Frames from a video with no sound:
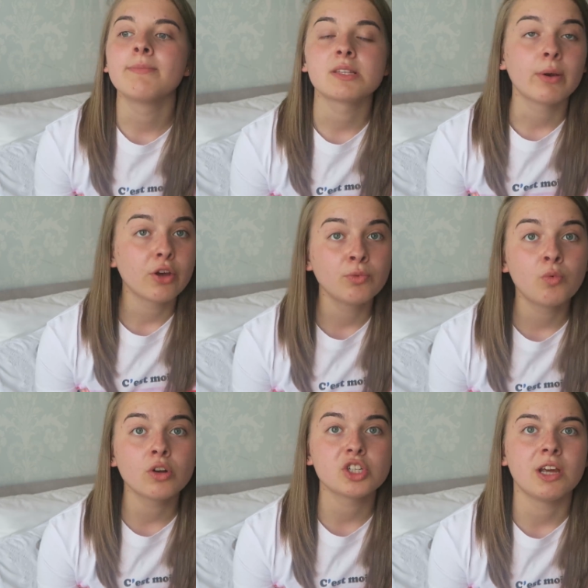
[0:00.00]
So I
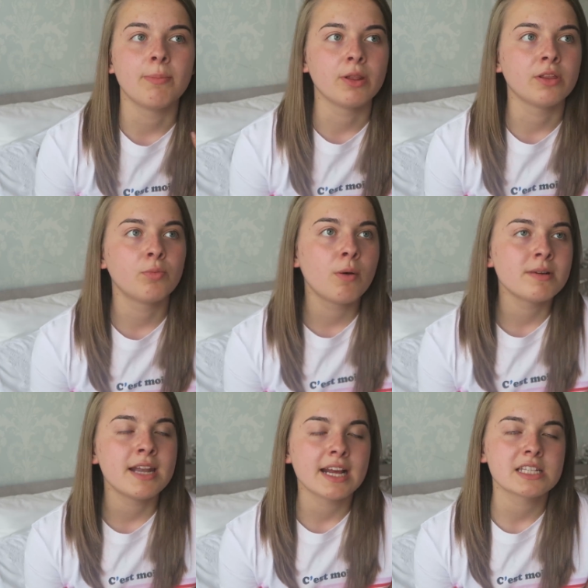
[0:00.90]
couldn't watch it, but the
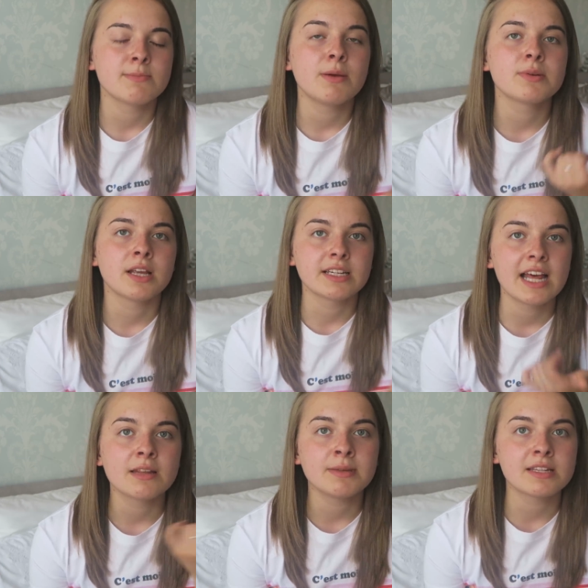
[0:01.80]
woman next to me was like
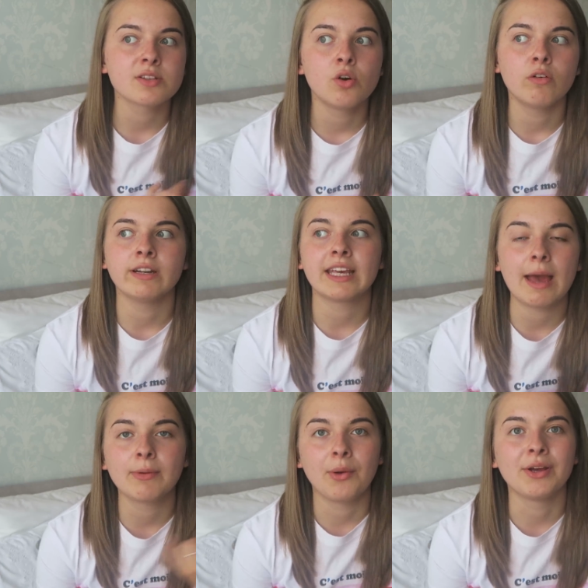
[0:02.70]
telling me the score and it
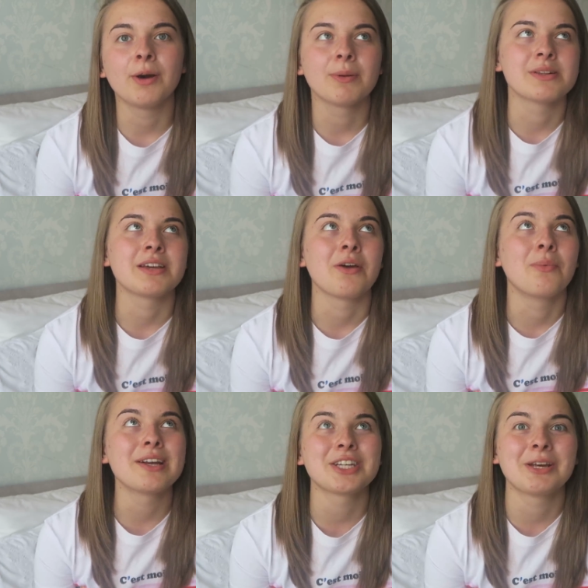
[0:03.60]
kept going up, and I was like, I
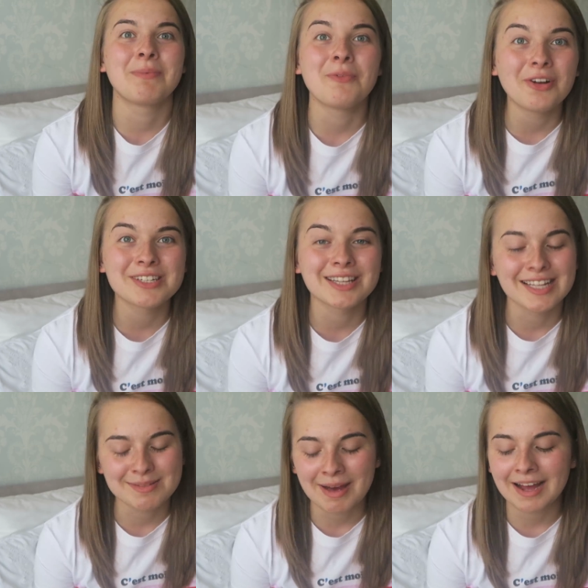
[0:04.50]
wish I could be watching
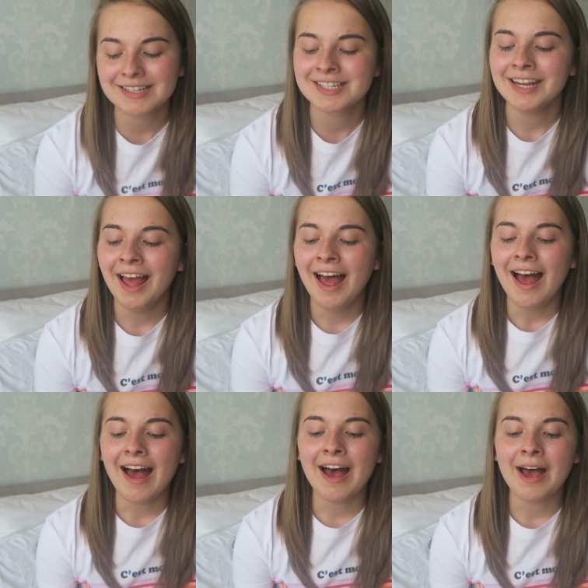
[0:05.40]
this match.
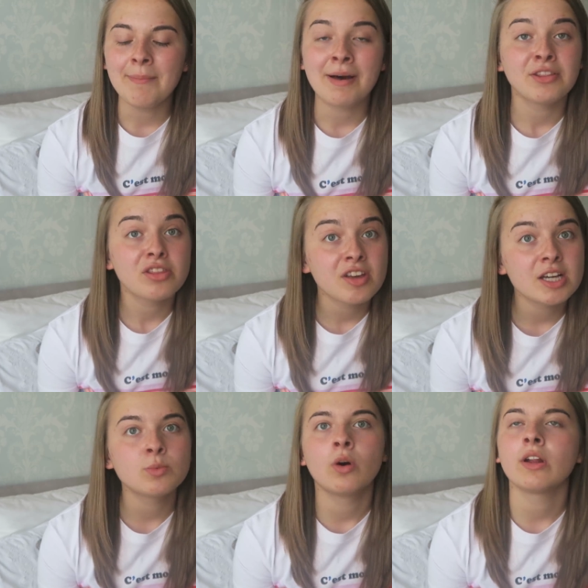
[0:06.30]
And the
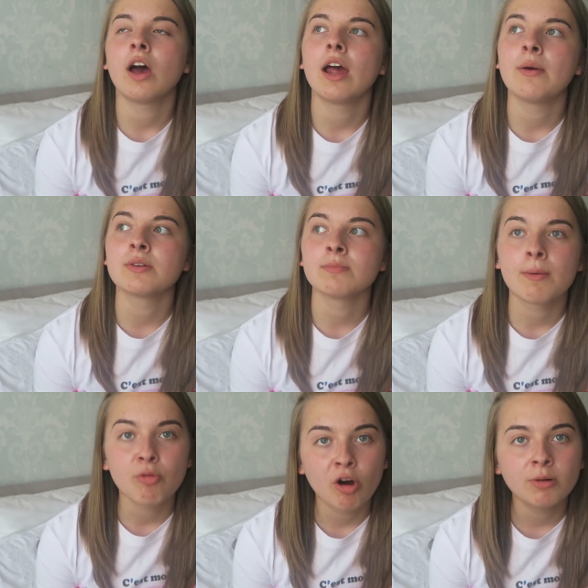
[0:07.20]
third one, it was
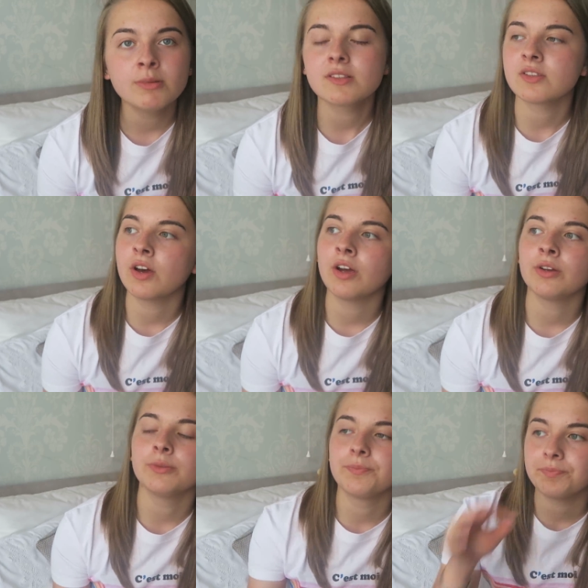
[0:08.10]
my prom,
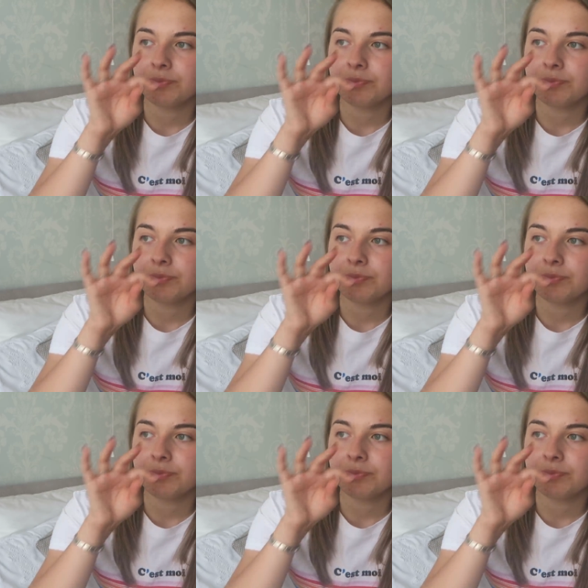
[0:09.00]
so